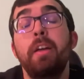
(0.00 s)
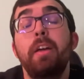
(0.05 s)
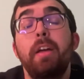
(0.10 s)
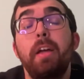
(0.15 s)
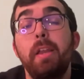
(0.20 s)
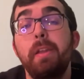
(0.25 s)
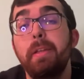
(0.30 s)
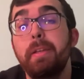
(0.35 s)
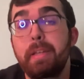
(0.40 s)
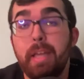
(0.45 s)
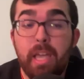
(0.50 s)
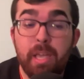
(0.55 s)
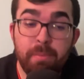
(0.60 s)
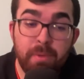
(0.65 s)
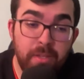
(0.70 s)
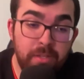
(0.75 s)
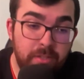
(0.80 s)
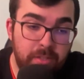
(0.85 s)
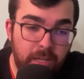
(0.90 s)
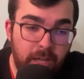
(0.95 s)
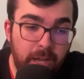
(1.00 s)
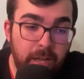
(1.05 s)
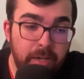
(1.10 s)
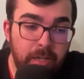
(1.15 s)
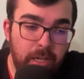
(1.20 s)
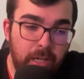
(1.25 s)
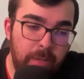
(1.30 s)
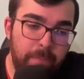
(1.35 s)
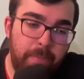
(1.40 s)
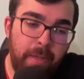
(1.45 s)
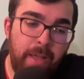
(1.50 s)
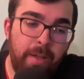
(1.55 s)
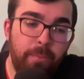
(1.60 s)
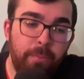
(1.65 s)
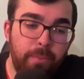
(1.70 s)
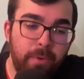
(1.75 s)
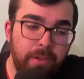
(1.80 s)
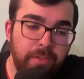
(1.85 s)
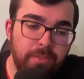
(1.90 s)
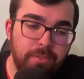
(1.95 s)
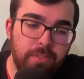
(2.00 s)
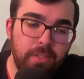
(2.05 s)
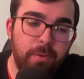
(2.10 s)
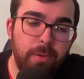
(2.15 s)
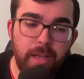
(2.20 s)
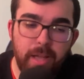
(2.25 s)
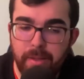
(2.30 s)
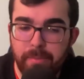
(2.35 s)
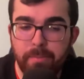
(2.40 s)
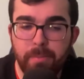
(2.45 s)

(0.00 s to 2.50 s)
and the game is tied up at 1. So hey,